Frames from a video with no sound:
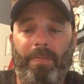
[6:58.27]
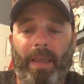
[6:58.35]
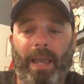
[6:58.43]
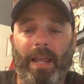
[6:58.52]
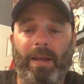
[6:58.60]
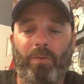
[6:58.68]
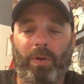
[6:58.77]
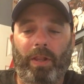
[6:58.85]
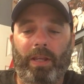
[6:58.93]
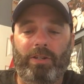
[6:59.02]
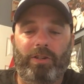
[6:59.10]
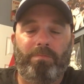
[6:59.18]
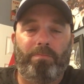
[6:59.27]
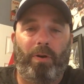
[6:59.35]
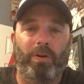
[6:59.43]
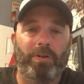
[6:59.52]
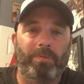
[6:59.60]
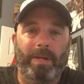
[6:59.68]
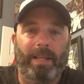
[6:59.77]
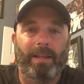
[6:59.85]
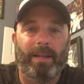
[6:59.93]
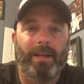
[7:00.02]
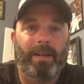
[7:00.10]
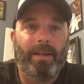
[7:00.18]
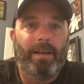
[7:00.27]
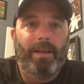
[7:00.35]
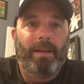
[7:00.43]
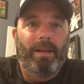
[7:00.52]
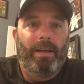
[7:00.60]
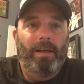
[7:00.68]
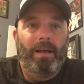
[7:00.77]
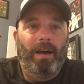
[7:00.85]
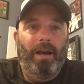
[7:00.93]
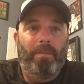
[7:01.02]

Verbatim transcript: And it really just burns me that uh,